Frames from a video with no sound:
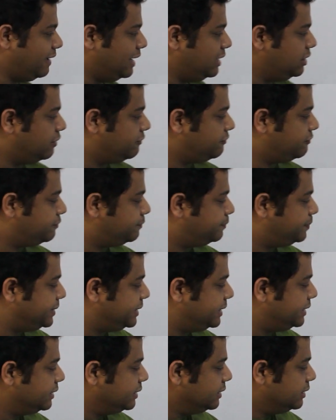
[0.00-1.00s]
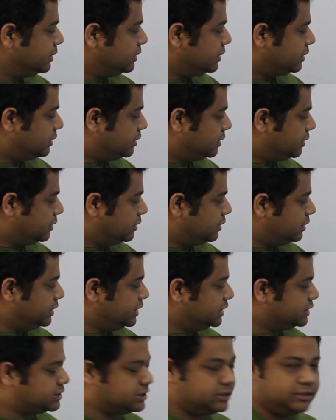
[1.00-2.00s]
value of p
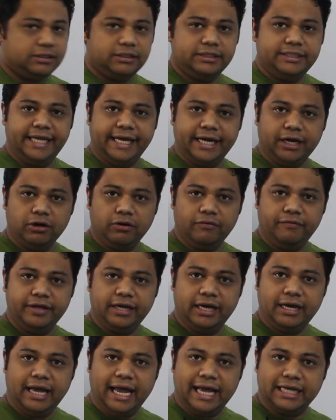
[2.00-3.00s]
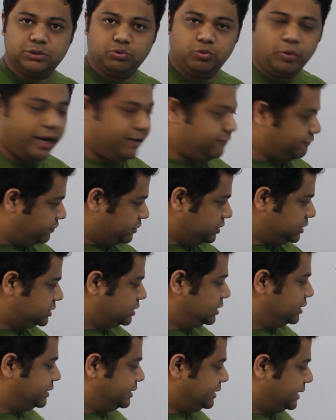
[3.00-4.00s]
is taken over here as 1
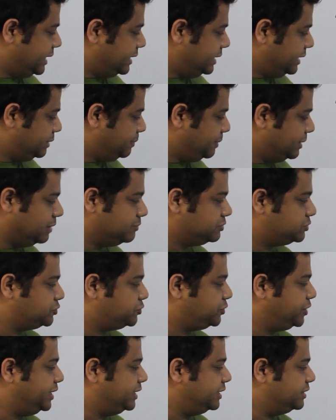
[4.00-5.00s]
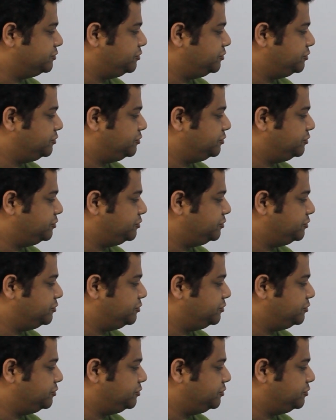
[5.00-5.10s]
first, then it becomes 3.